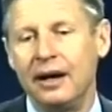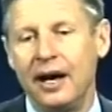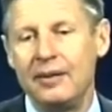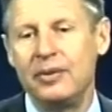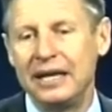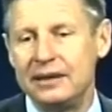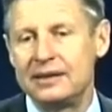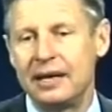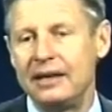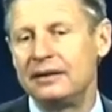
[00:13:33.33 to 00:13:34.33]
I
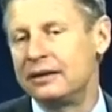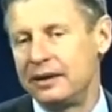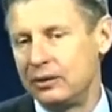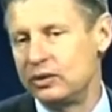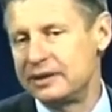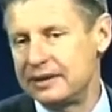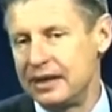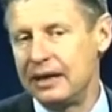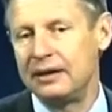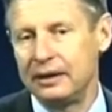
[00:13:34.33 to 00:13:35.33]
maintain that they would
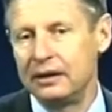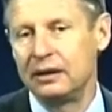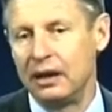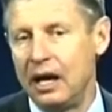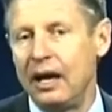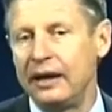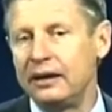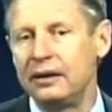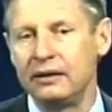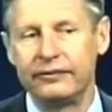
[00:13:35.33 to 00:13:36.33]
stand in
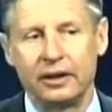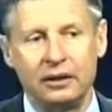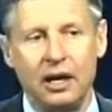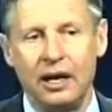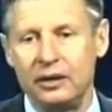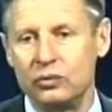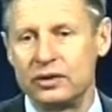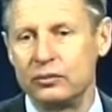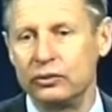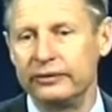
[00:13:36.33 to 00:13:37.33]
line if the line
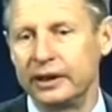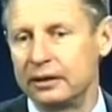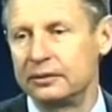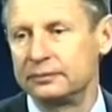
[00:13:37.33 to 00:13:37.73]
was moving.